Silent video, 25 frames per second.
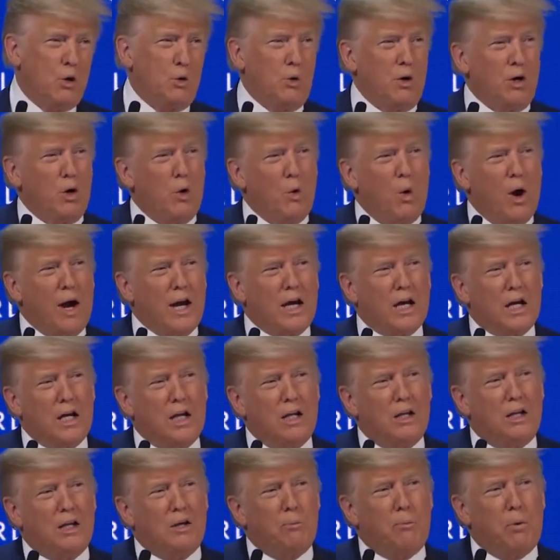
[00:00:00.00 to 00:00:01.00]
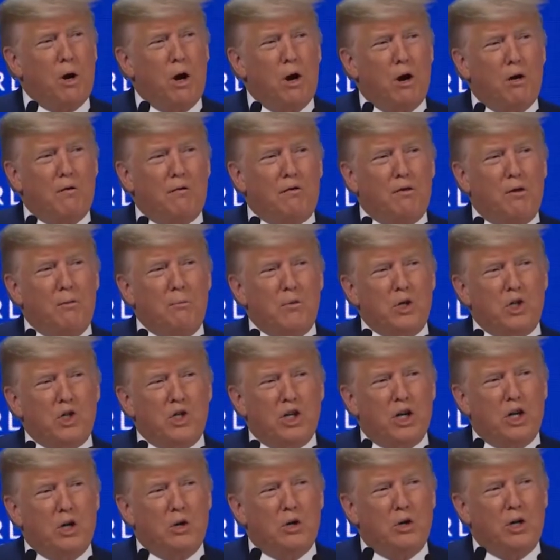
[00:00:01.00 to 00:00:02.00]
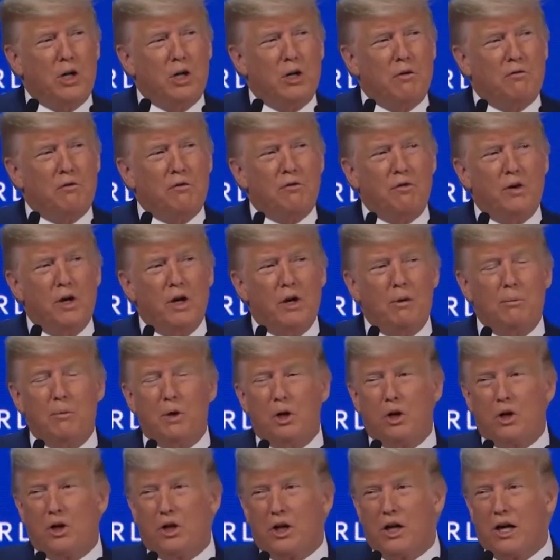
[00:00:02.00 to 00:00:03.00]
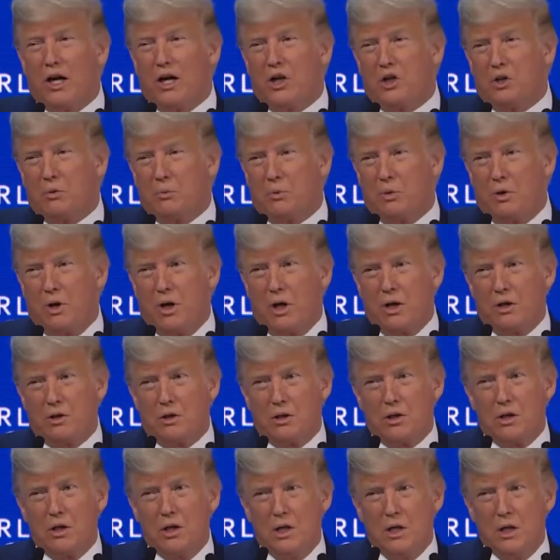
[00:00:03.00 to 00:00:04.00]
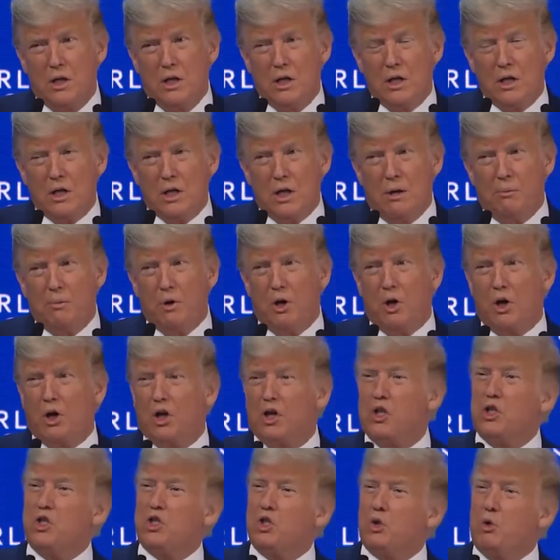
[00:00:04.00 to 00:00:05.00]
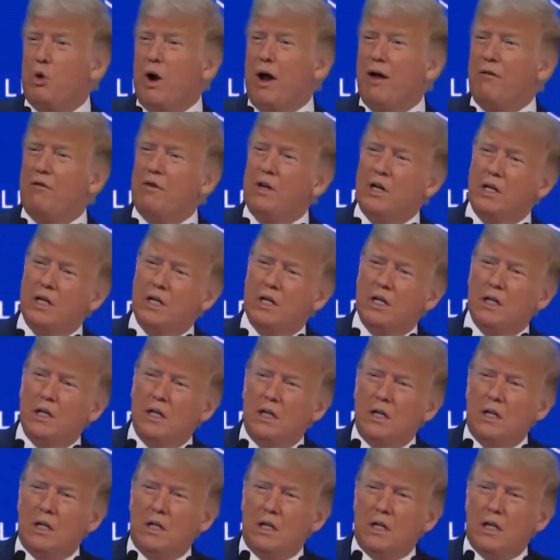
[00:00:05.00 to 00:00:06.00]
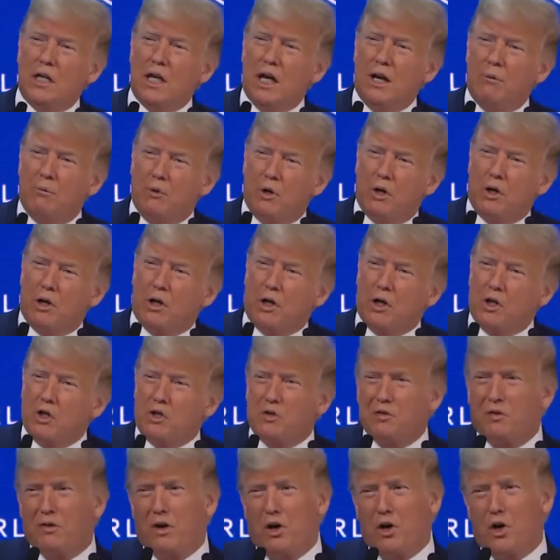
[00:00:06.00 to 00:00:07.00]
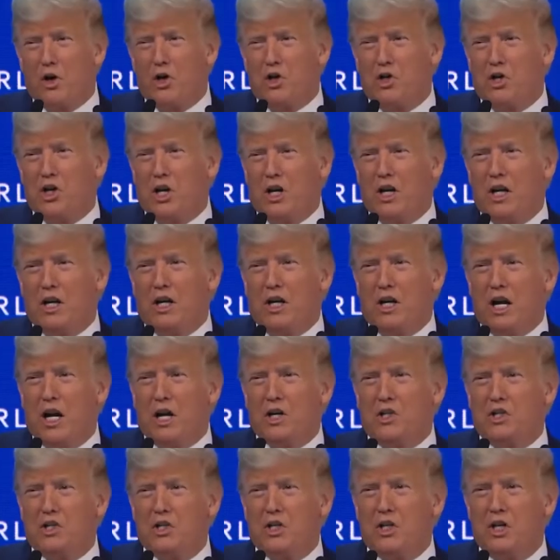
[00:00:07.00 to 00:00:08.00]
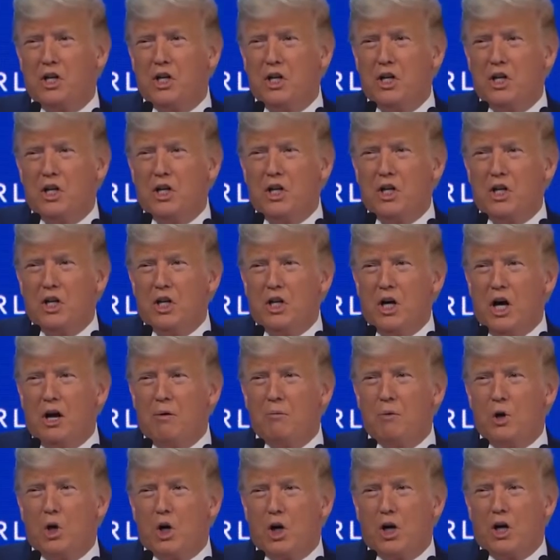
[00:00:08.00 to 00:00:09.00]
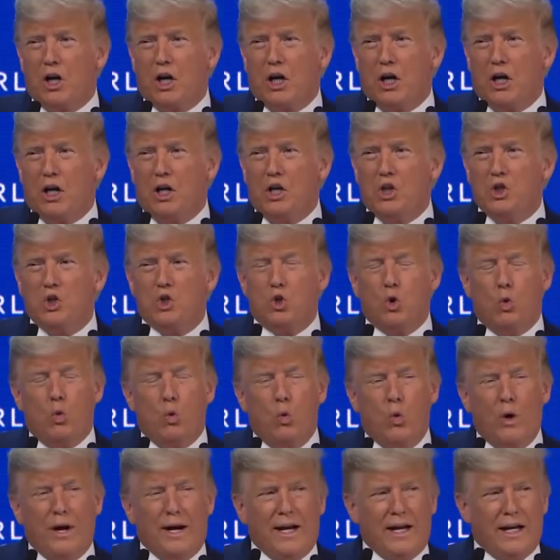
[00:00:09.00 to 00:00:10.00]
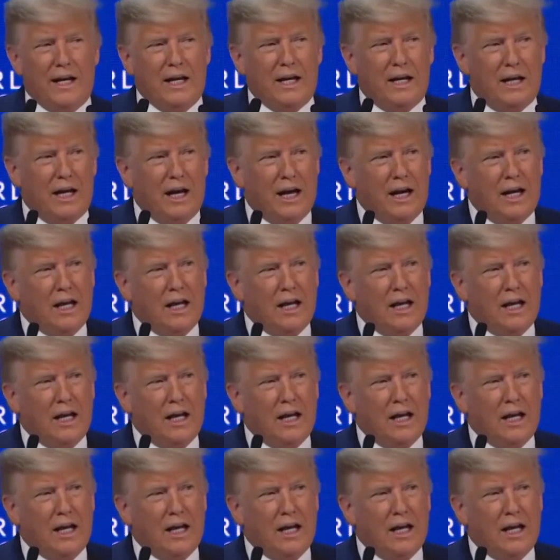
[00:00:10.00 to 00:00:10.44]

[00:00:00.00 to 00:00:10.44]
and reawakened the powerful machinery of American enterprise. America is thriving, America is flourishing, and yes, America is winning